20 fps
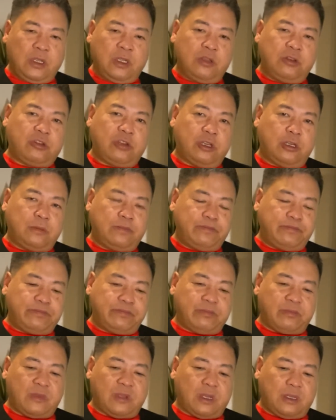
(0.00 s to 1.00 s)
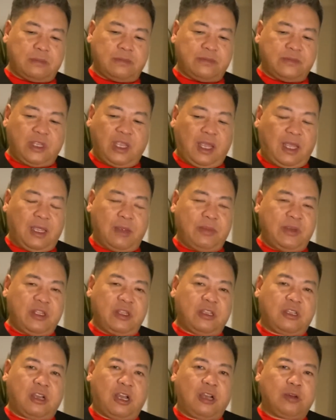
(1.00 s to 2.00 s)
So,
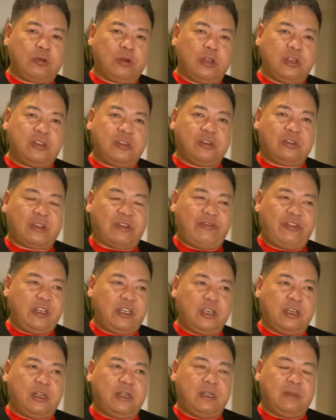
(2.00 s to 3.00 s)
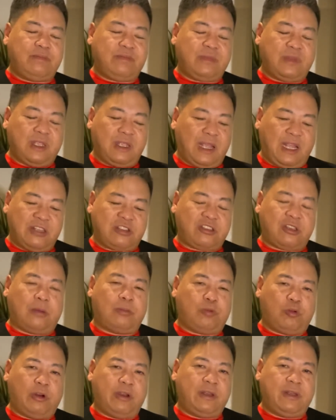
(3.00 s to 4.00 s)
the cockroaches, I figured at
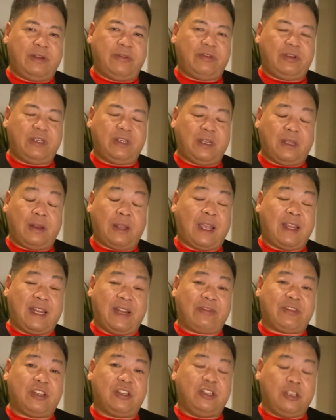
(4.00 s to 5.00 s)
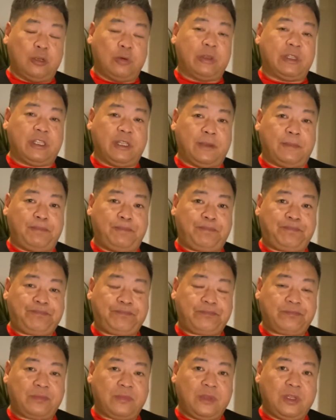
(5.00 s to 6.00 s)
some point I'd have to deal with them.
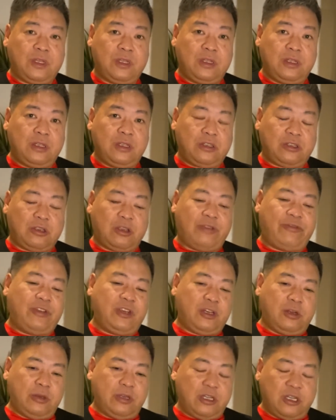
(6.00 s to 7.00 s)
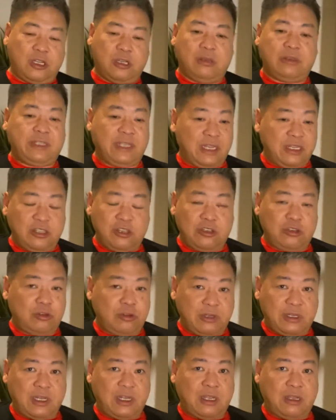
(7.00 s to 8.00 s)
So I figured, get used to
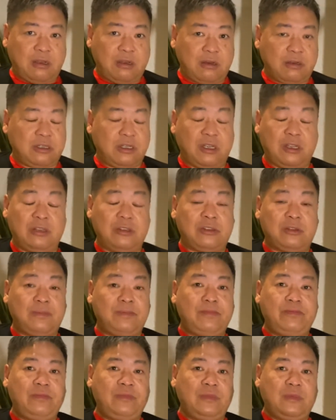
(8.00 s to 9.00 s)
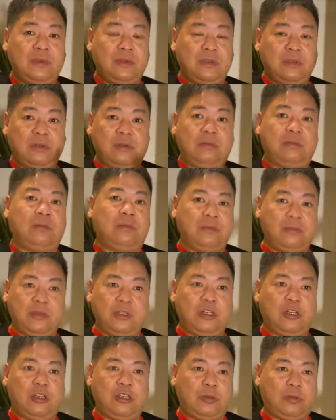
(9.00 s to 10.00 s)
it now, because,
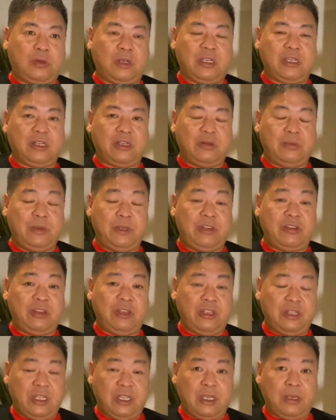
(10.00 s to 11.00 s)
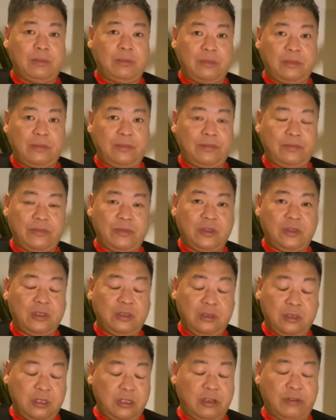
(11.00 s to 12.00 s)
you're probably going to be seeing them,
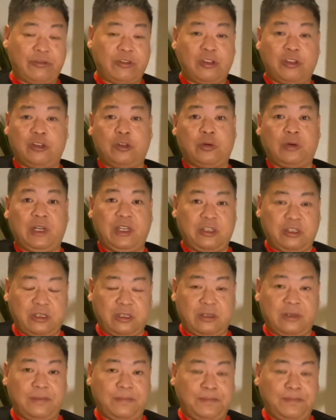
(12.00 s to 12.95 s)
for the duration.